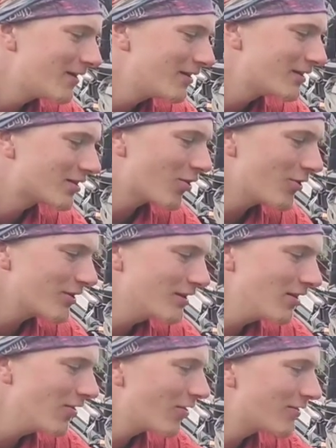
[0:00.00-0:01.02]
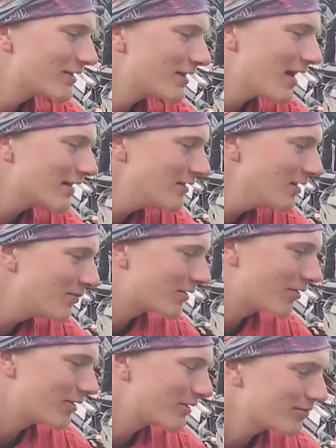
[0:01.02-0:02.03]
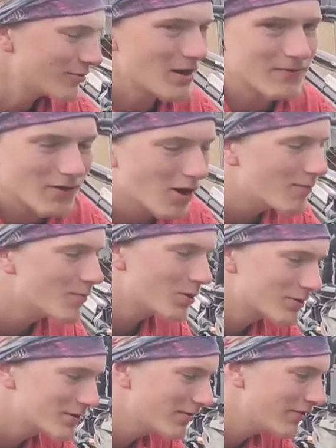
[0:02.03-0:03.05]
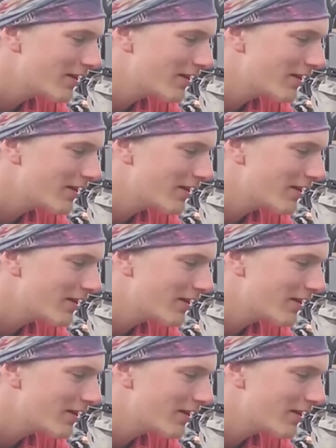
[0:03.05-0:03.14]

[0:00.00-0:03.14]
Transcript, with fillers: a torque here on this axle because we have a hub motor in